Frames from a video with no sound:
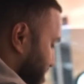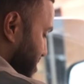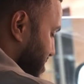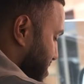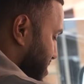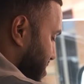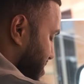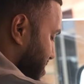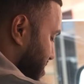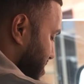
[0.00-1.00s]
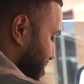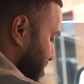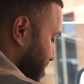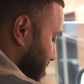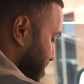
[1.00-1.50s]
Oh, guys, that's gonna
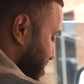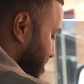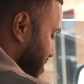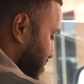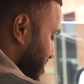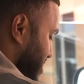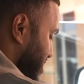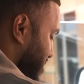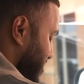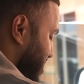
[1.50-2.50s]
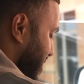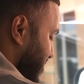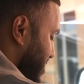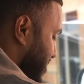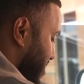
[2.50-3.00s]
be another 45 minutes.
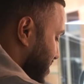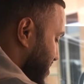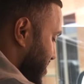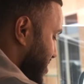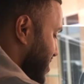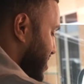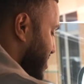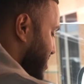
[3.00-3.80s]
Seven zero. Nope.